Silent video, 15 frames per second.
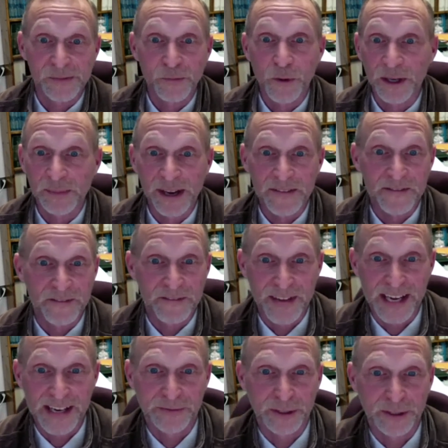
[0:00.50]
one of my
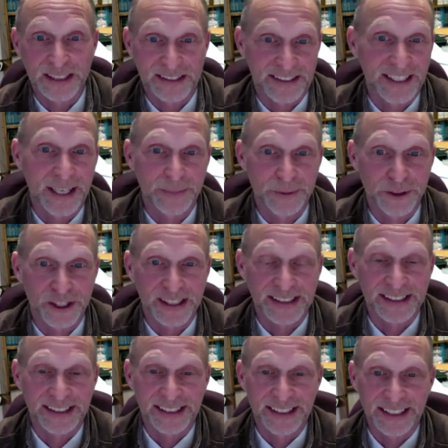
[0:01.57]
favorite
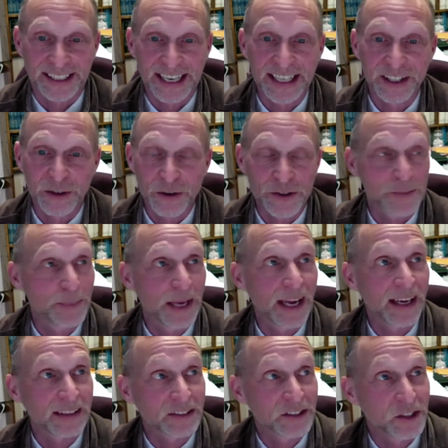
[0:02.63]
subjects, and it kind of goes
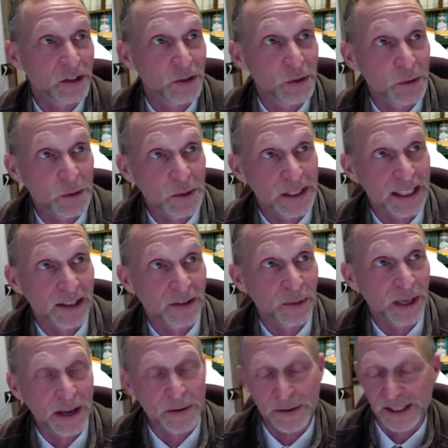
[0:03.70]
back to
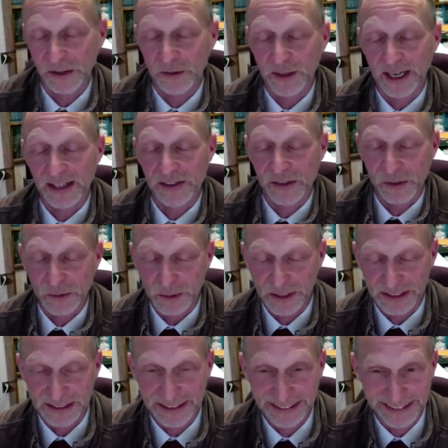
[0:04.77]
when I was in grad
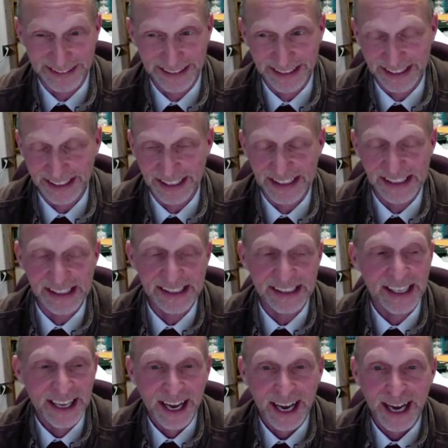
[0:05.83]
school in the 90s,
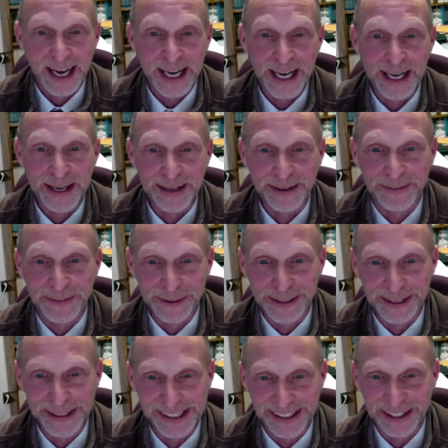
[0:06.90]
a few
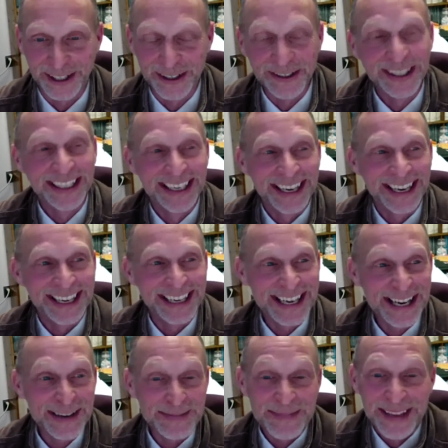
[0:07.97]
years ago.
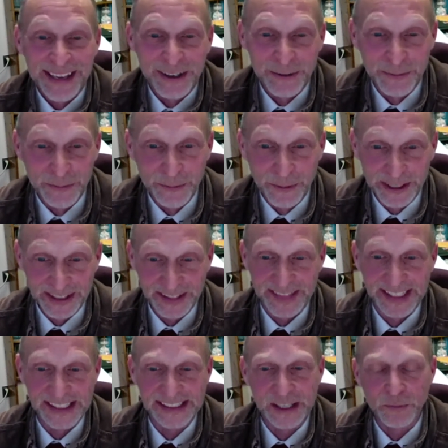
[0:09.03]
One of the
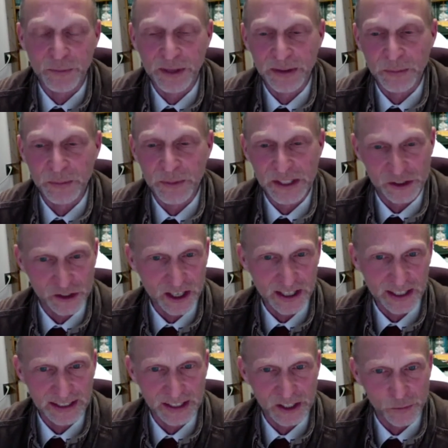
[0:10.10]
things that we
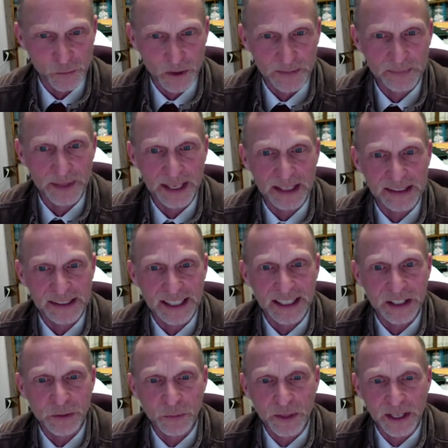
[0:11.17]
saw in this one big
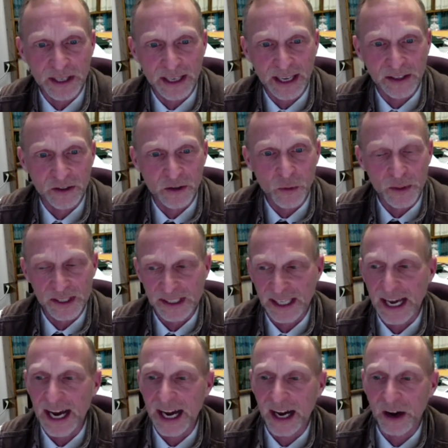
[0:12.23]
study, we had noticed
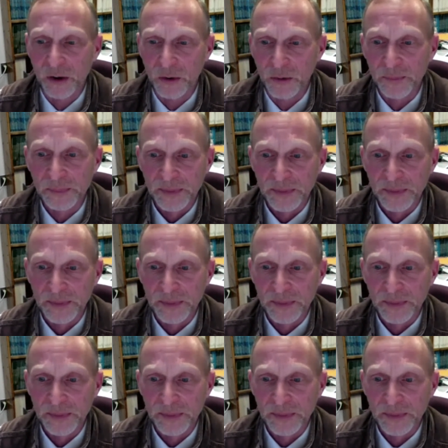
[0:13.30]
how